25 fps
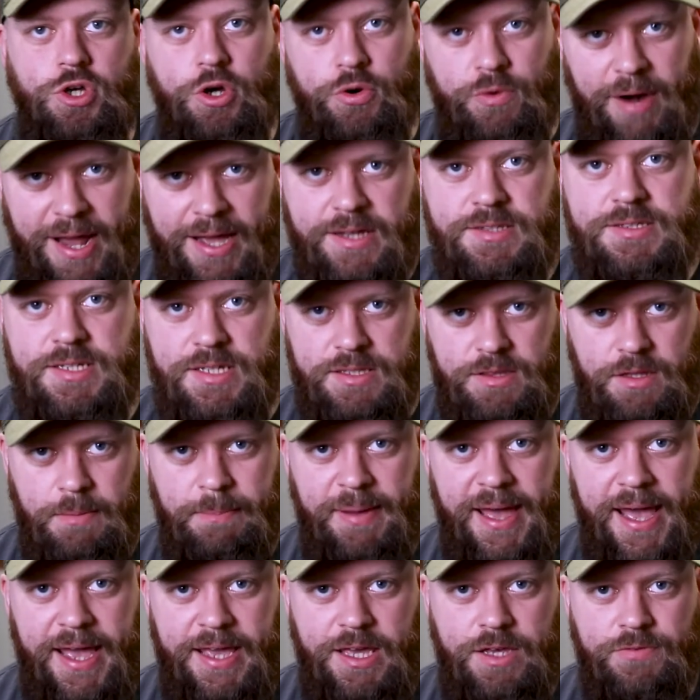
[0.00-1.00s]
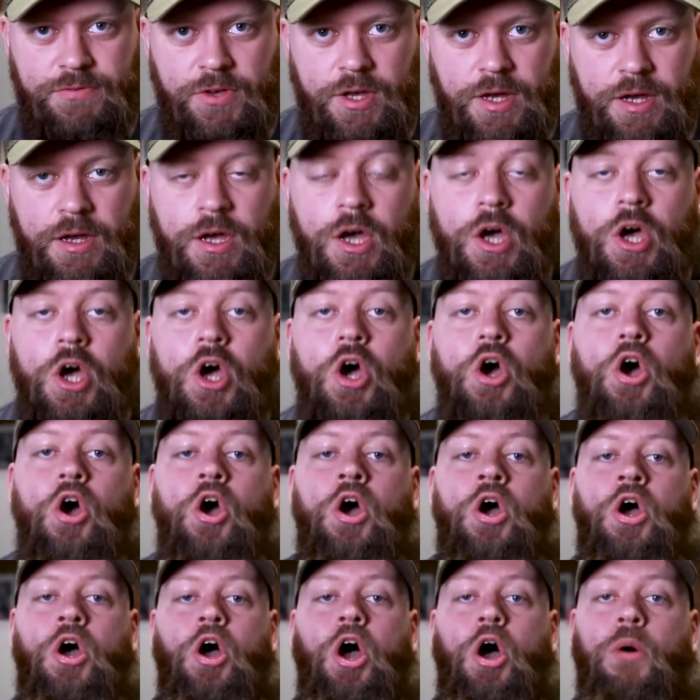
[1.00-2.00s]
correcting the behavior
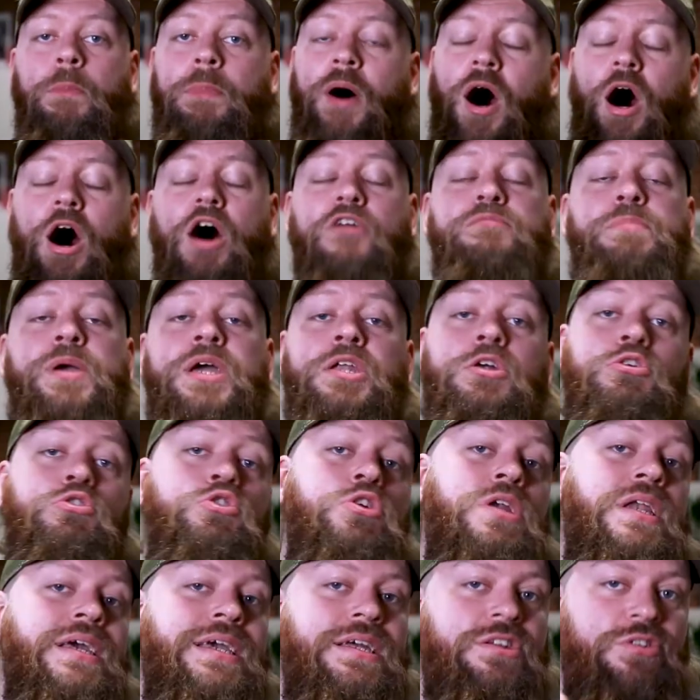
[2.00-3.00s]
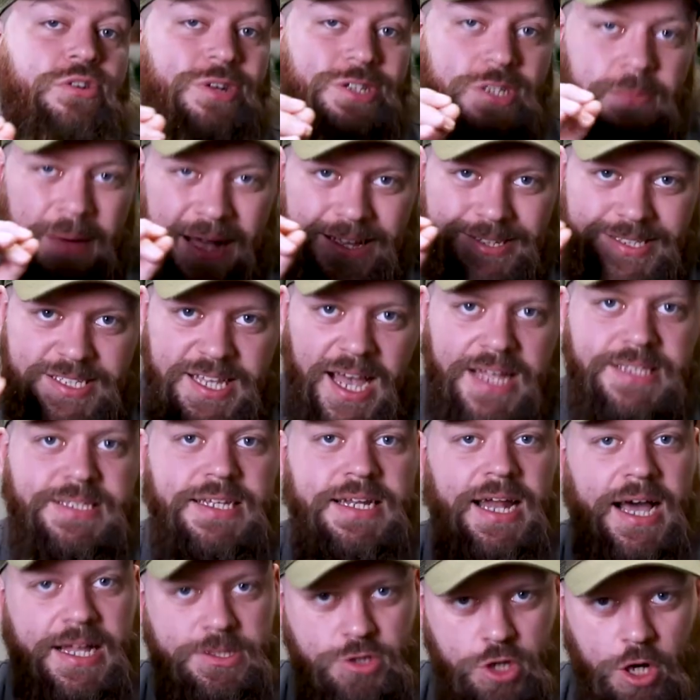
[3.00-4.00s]
part of being a good leader is about
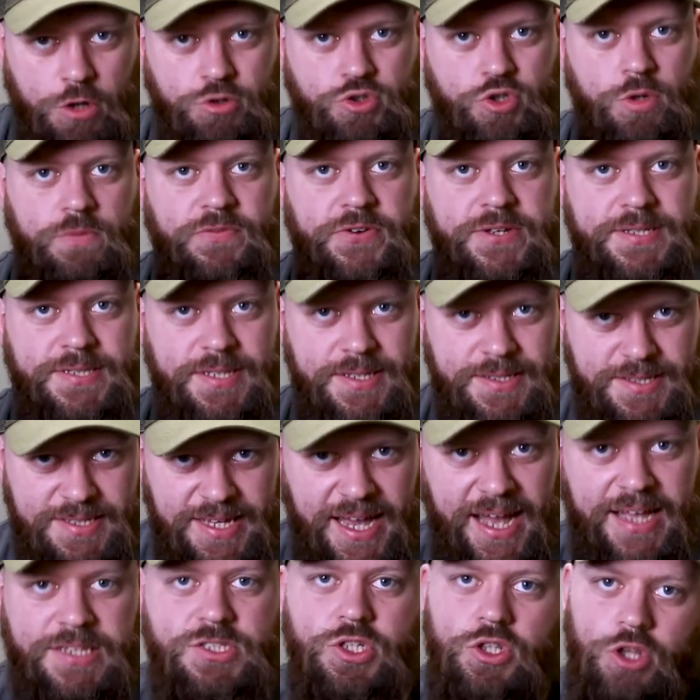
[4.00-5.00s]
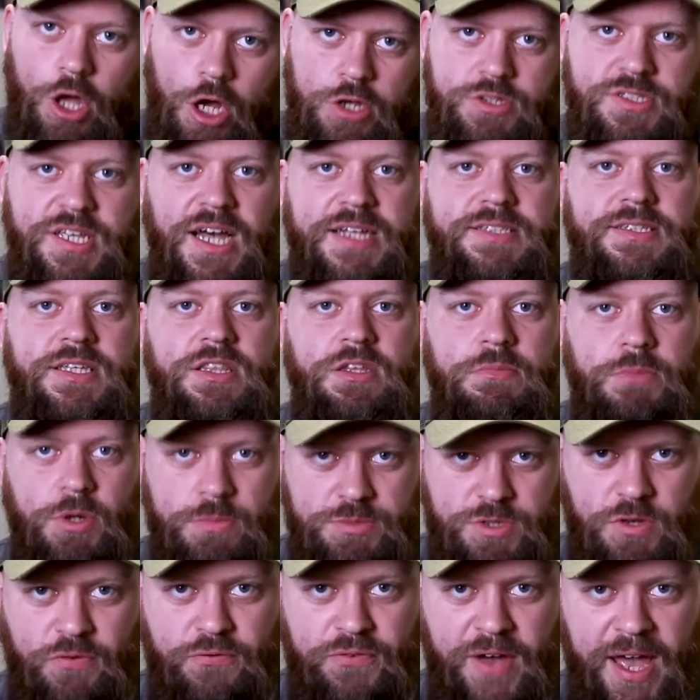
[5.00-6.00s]
setting our dogs up for success, not setting them
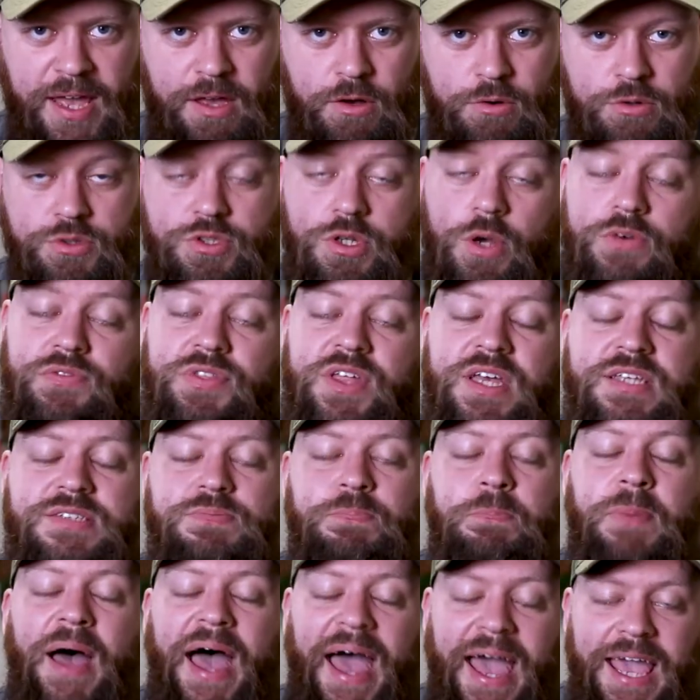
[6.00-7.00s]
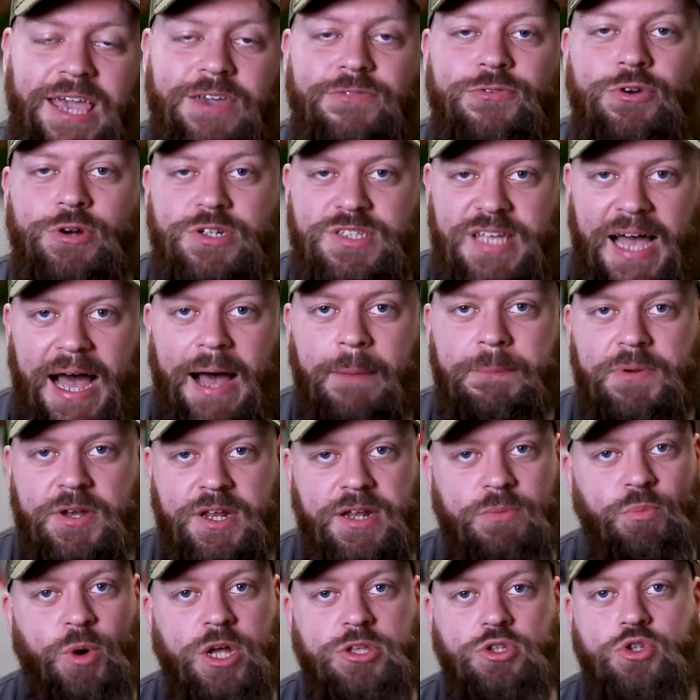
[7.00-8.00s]
up to fail. So if this behavior is
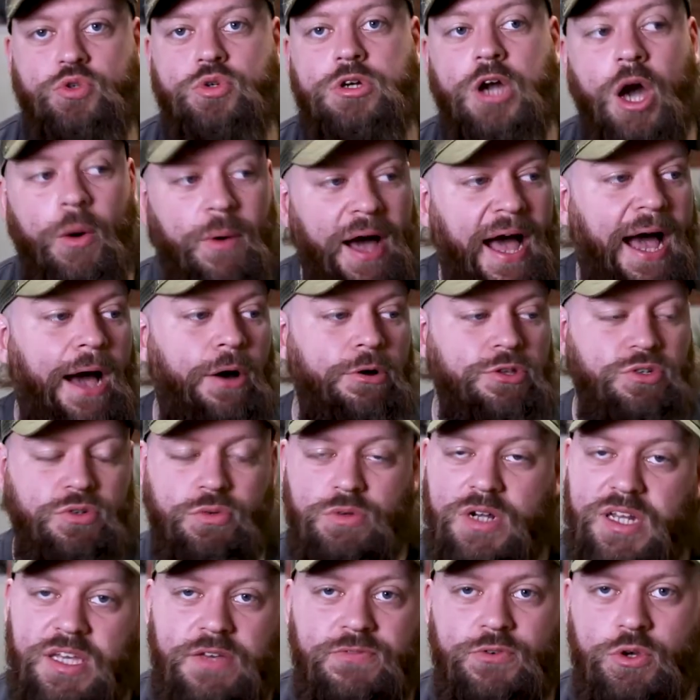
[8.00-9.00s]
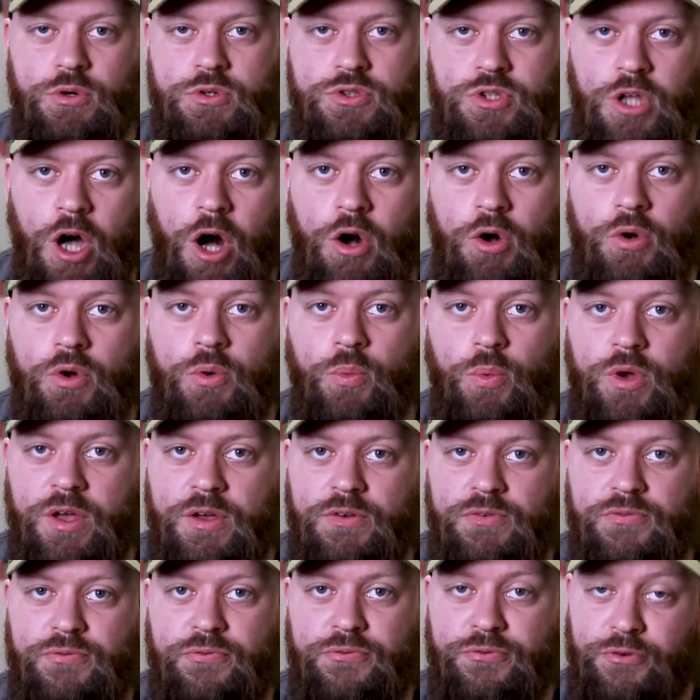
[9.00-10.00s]
happening when you go out and you leave your dog
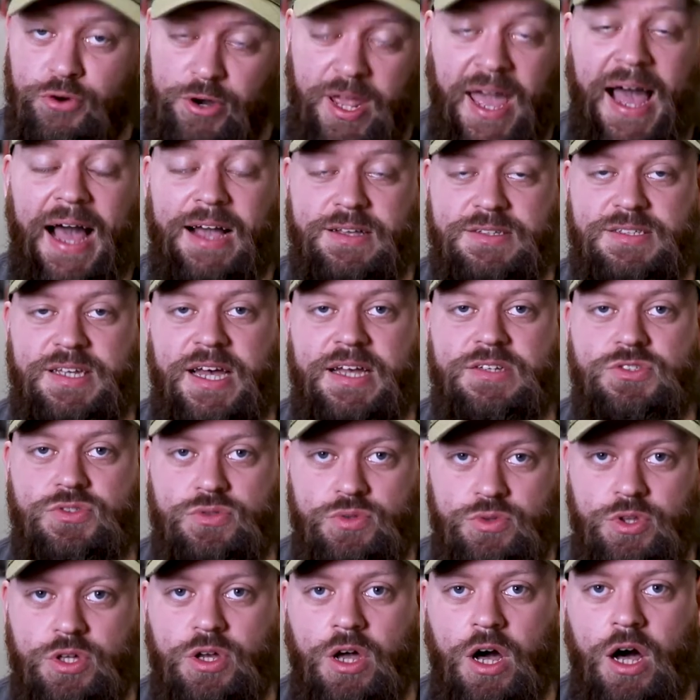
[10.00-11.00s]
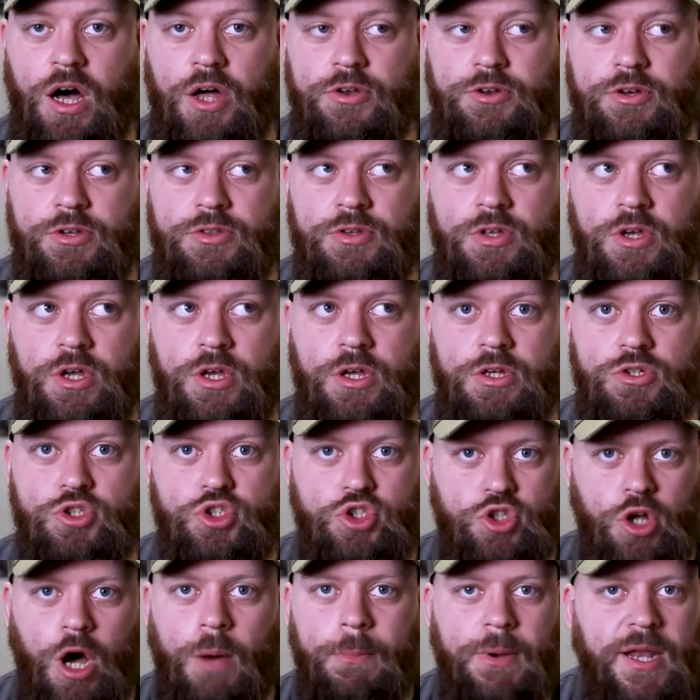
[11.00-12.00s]
with free access to the garden,
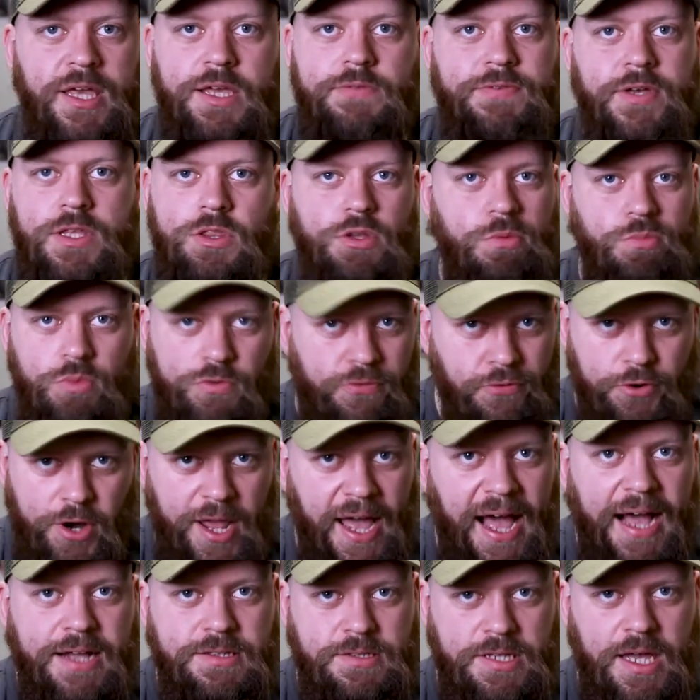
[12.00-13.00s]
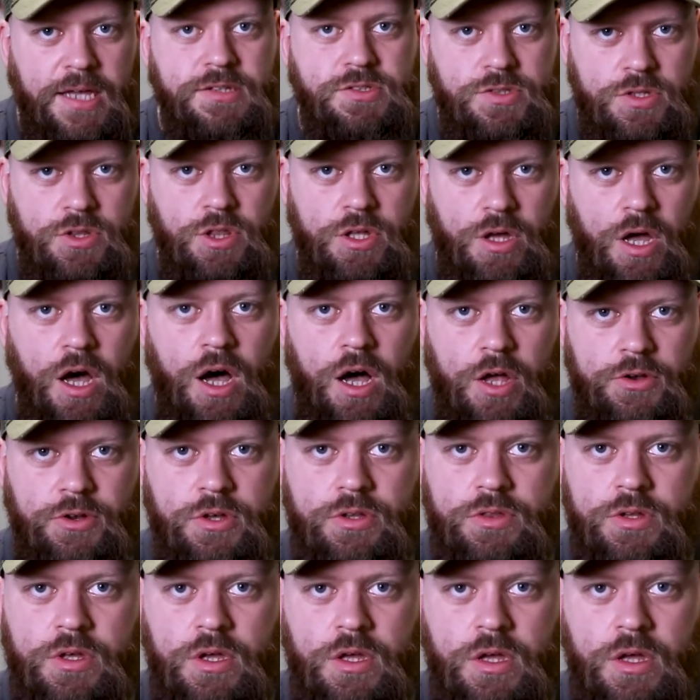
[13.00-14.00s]
stop leaving them with free access to the
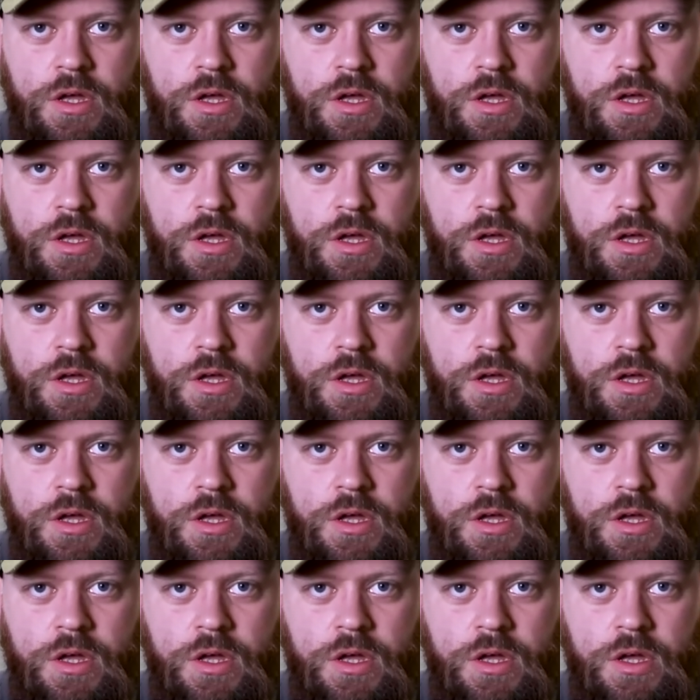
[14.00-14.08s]
garden.